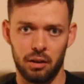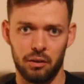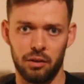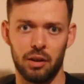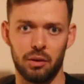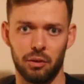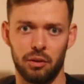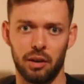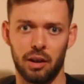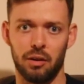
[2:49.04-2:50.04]
signals
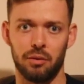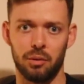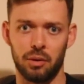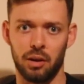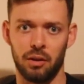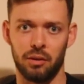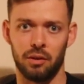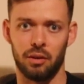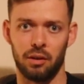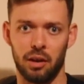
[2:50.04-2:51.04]
to look out for,
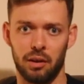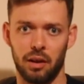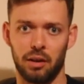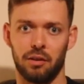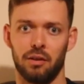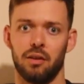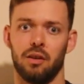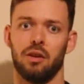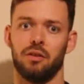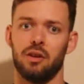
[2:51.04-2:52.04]
guys. All right, thanks.
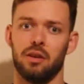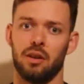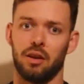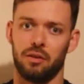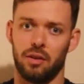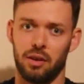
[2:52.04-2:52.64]
I'll see you in the next